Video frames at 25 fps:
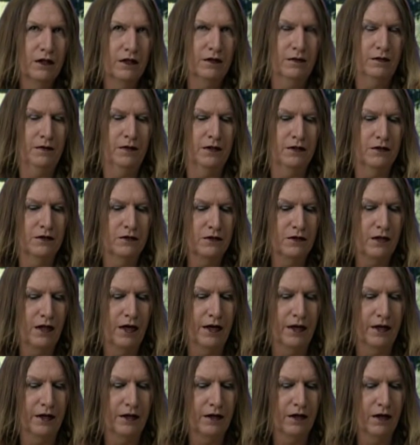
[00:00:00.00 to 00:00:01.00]
It's
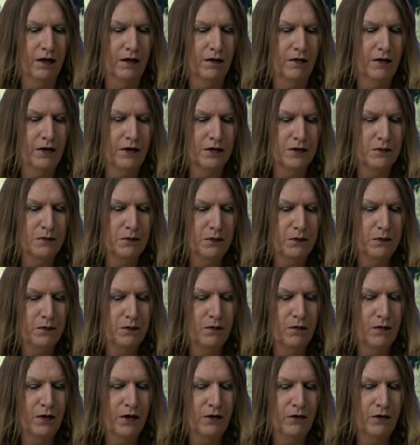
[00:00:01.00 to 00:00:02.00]
like
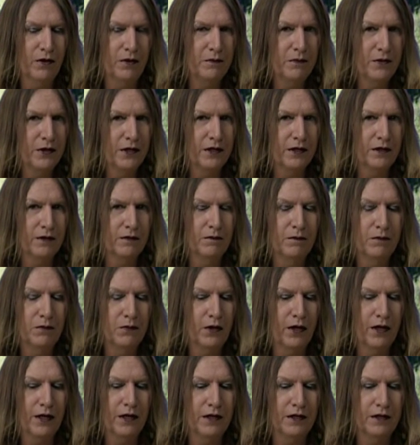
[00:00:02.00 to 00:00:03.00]
there would be
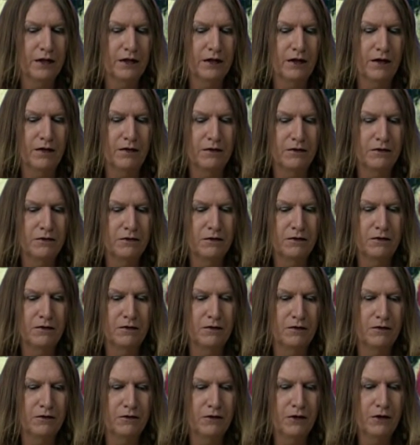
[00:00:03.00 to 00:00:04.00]
plenty of
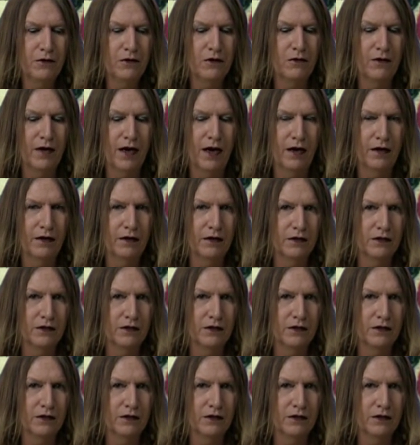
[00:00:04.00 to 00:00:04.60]
food around.